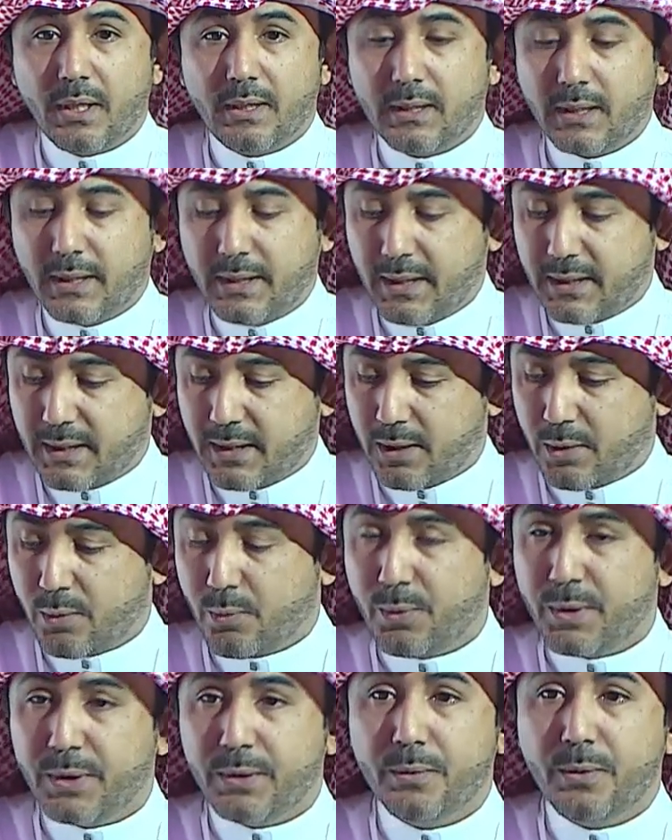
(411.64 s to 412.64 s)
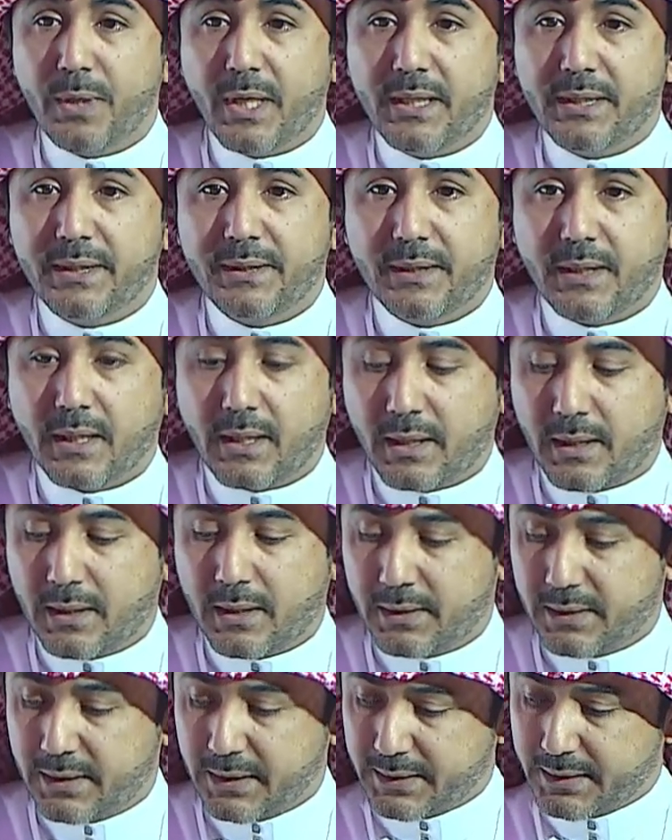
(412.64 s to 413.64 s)
we do extra testing.
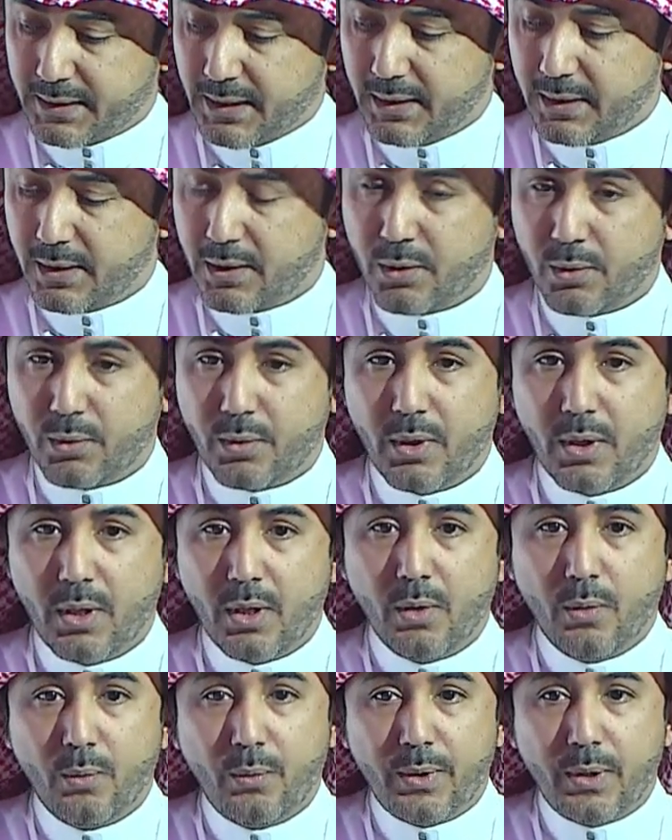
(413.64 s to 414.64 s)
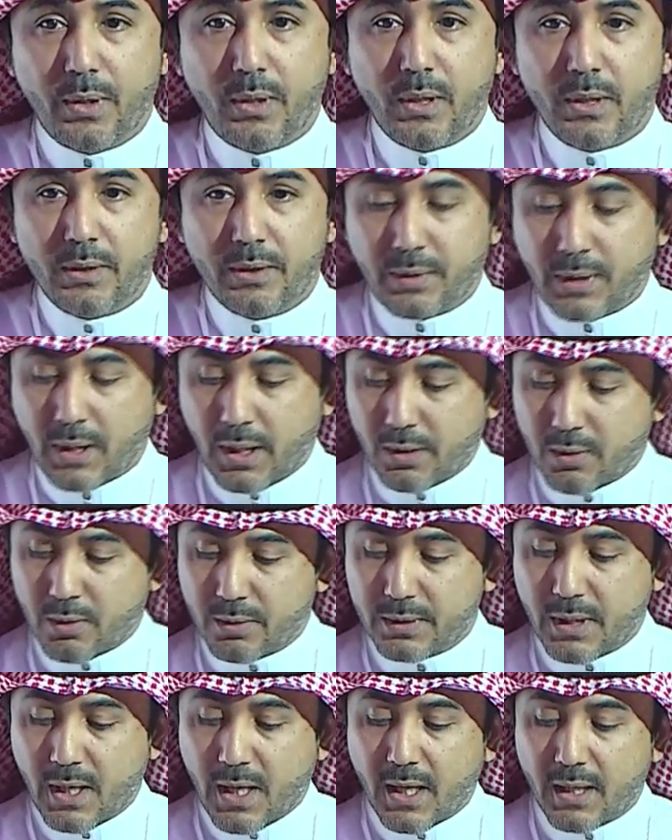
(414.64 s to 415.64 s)
We rely on
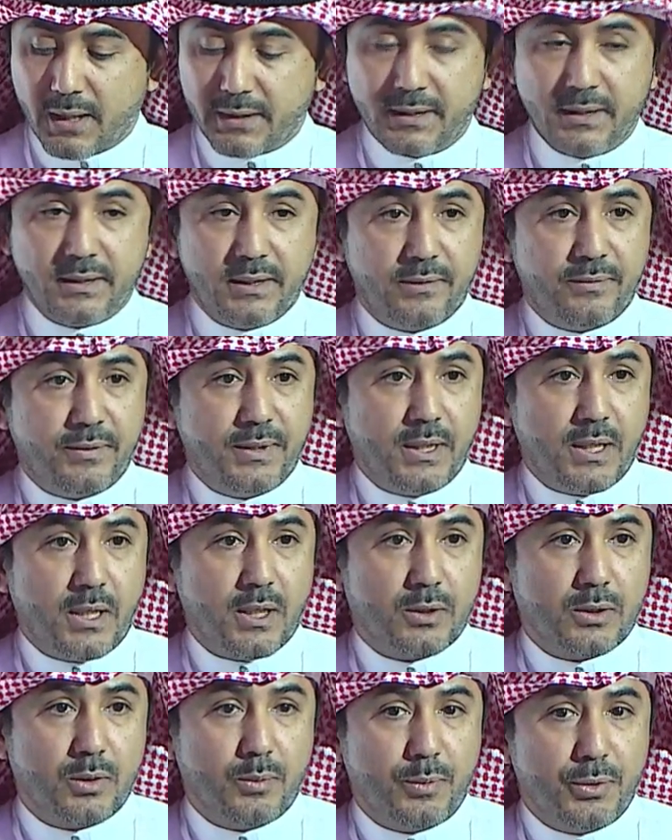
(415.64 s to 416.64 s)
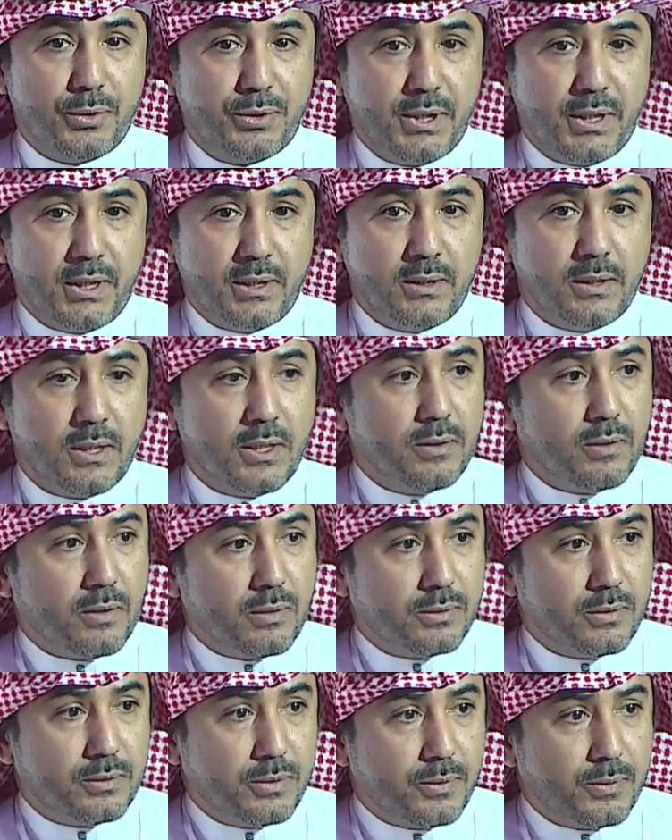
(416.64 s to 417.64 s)
high-sensitivity reactive protein in order to
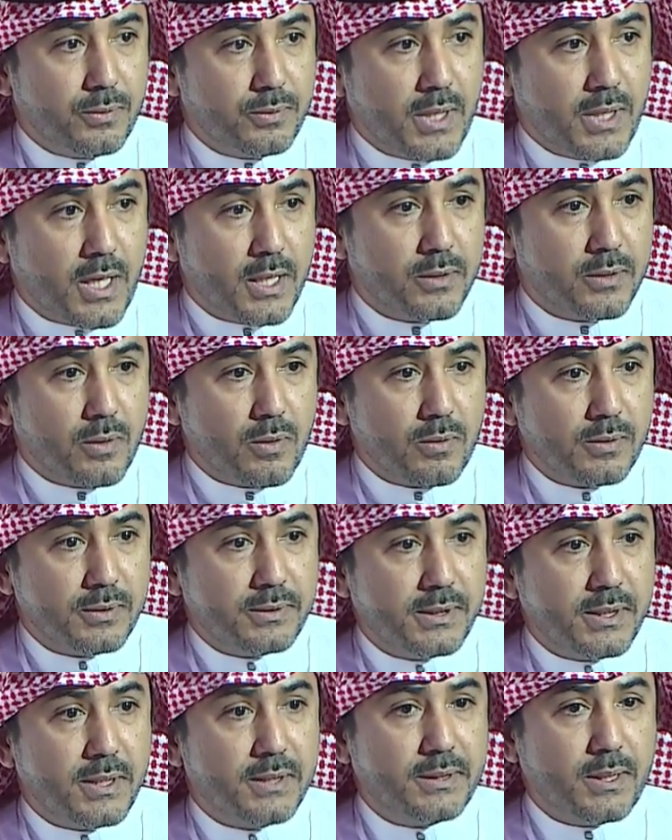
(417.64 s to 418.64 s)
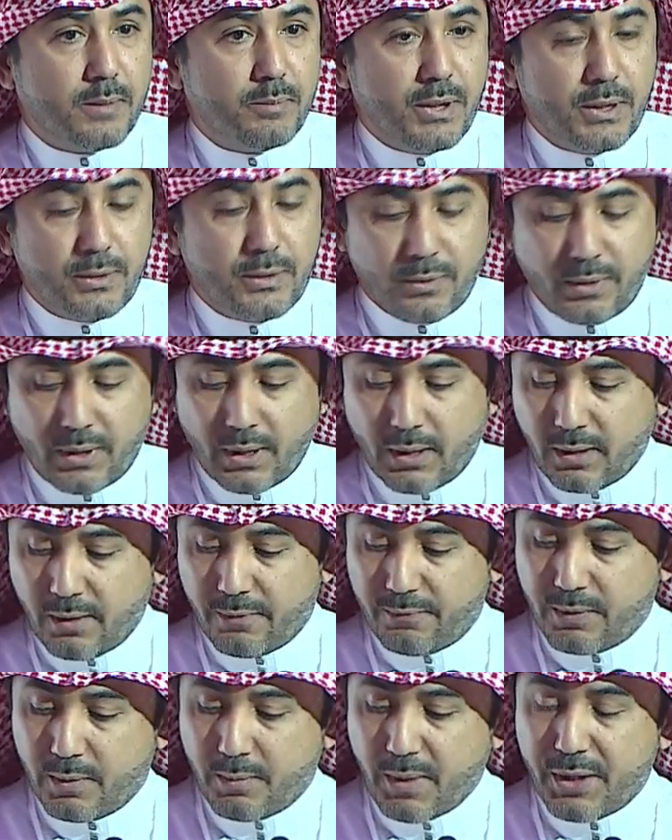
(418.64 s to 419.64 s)
diagnose subendothelial inflammation.
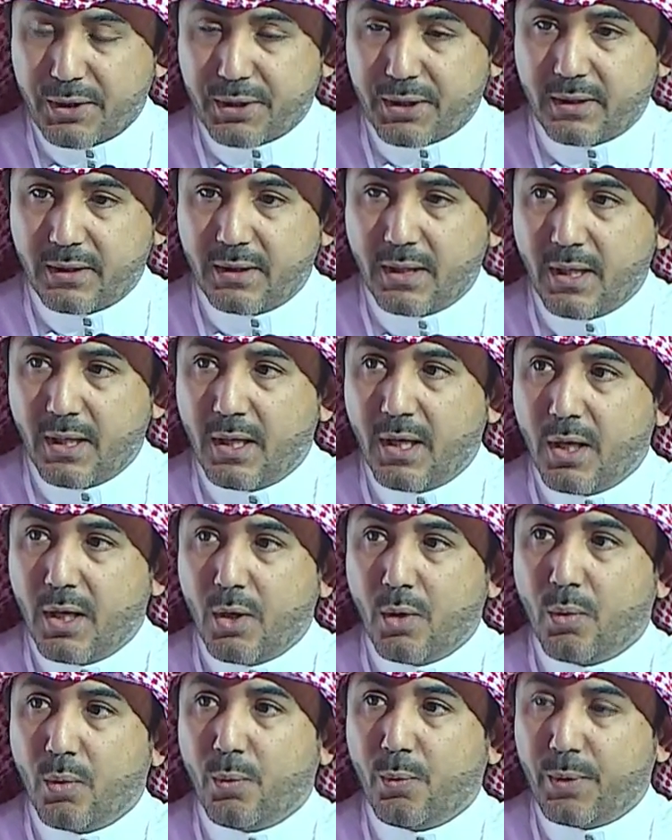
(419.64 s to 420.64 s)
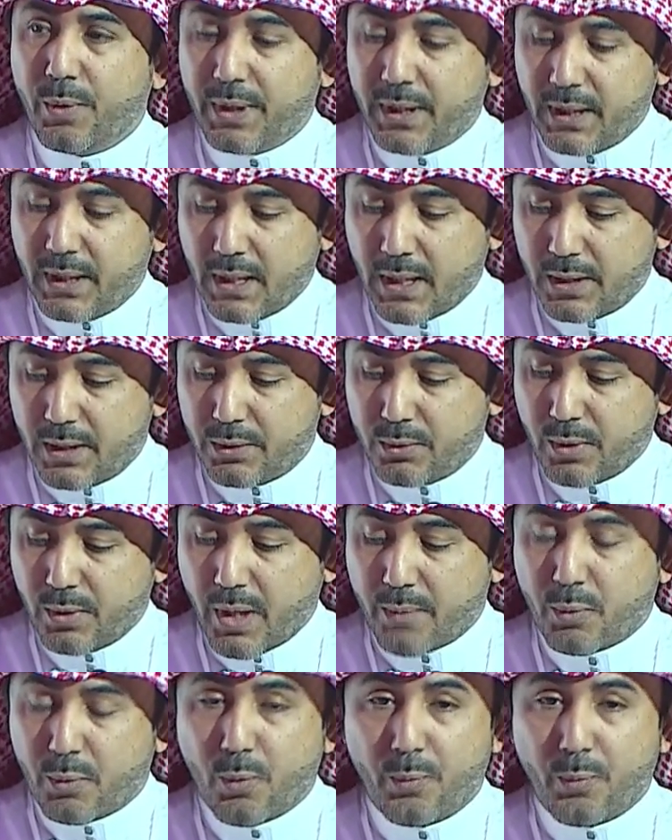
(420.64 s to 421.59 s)
We do ApoB, which is a